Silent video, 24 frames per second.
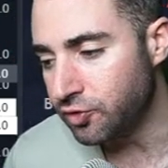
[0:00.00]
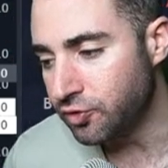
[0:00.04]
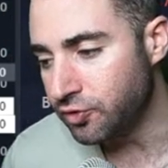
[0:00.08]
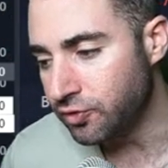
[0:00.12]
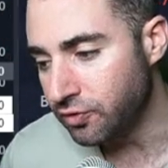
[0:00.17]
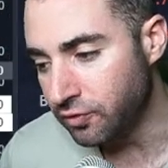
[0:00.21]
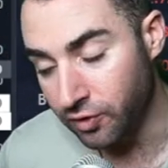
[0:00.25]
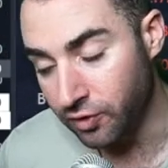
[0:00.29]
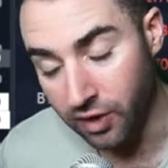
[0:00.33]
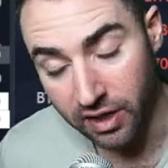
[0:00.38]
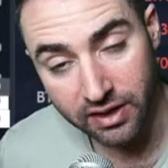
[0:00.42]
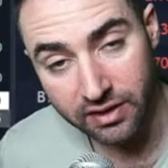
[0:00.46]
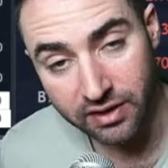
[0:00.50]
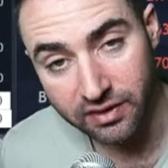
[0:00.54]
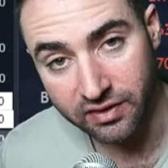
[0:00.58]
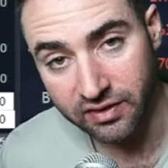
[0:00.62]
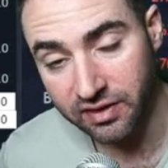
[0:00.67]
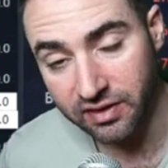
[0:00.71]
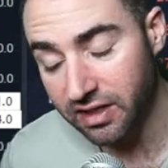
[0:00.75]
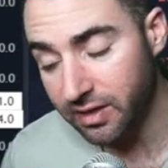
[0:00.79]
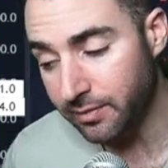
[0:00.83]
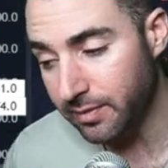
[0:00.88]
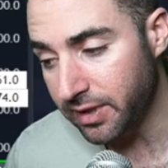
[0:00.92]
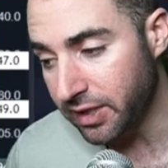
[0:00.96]
does
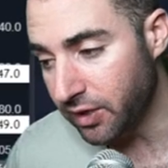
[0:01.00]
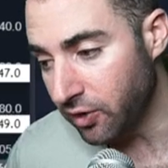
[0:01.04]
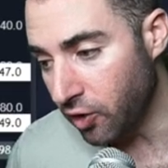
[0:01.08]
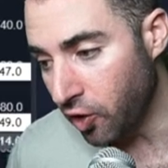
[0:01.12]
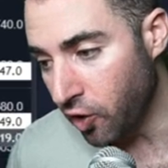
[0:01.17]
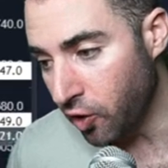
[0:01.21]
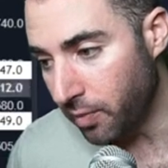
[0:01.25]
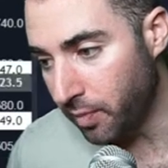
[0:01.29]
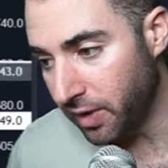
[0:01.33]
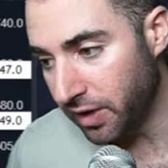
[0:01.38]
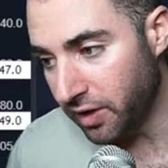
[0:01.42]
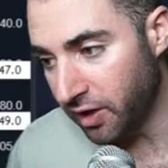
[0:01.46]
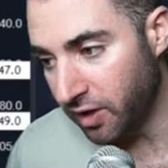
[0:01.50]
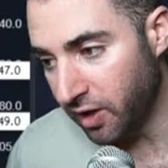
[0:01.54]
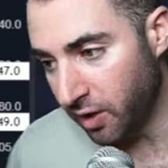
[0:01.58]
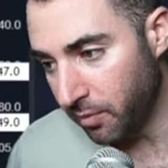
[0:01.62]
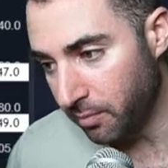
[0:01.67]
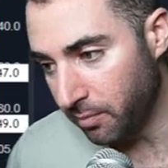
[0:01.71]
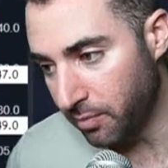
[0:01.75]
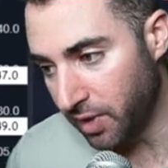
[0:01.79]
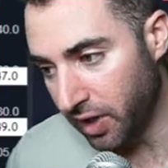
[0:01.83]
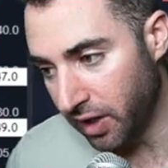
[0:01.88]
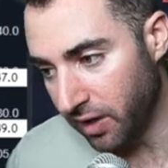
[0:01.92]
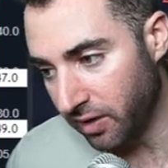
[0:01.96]
CME open
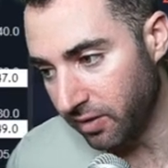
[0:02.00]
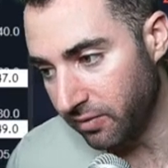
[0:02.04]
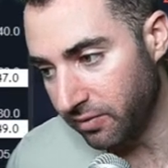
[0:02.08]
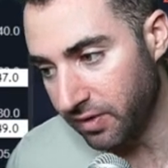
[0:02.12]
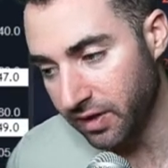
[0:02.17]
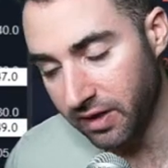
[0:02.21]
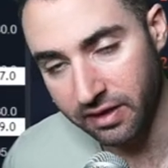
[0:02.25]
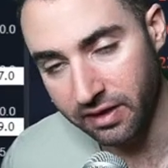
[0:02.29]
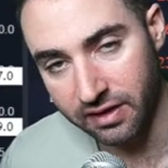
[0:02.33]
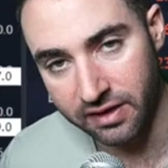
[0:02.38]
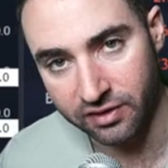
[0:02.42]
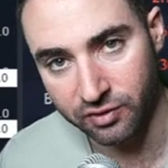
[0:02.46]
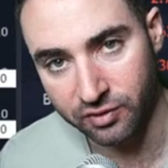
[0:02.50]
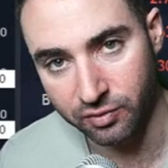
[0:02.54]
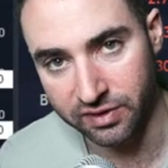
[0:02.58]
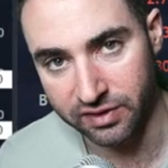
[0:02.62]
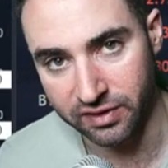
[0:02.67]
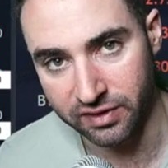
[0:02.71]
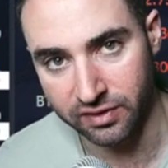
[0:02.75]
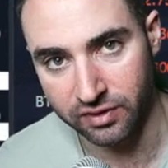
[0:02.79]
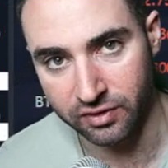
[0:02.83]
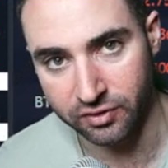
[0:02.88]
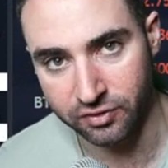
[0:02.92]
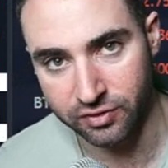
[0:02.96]
above this
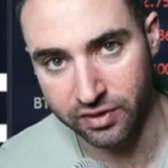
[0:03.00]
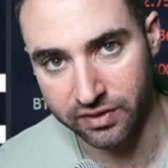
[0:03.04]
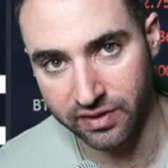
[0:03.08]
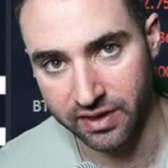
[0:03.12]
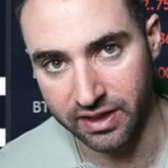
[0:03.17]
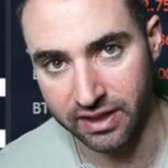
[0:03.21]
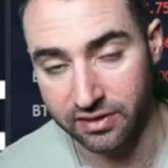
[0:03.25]
resistance trend line?